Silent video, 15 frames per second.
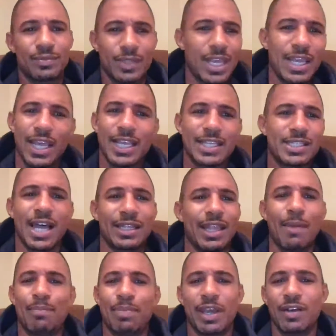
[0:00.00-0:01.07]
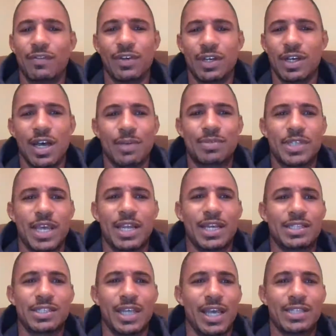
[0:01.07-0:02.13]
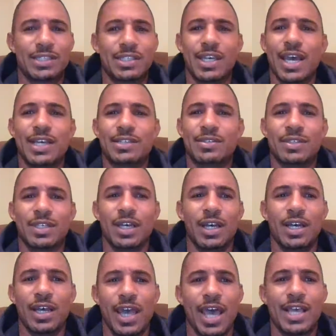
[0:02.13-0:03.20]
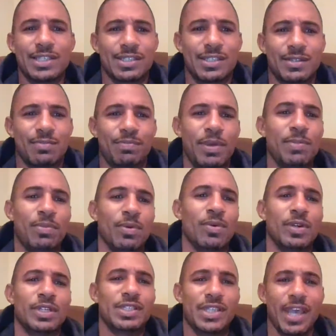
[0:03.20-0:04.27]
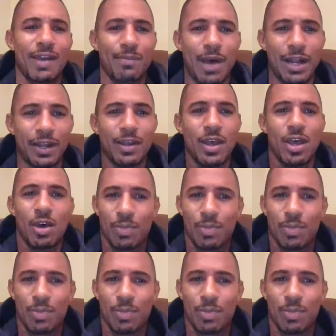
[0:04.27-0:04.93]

it's not that big of an upset as people are going to say about it.